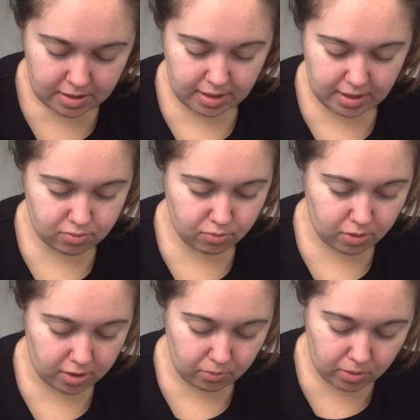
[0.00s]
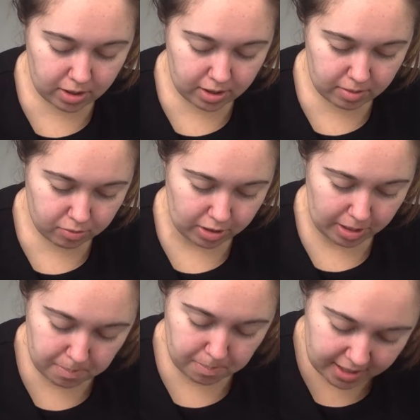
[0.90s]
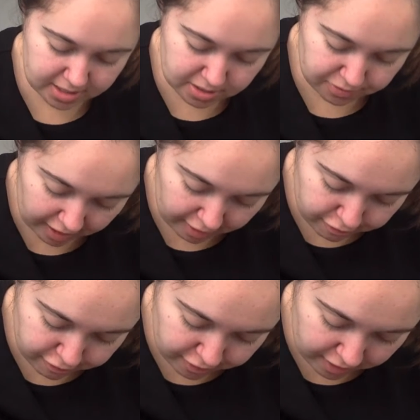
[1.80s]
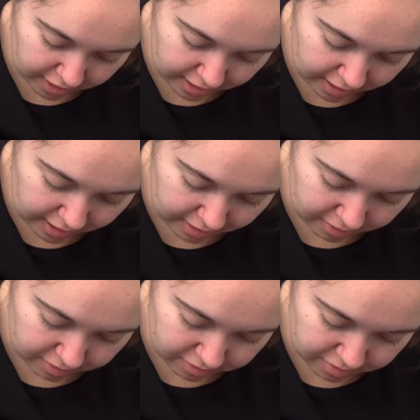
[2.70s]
is 1, 1. Point B is 5, 5.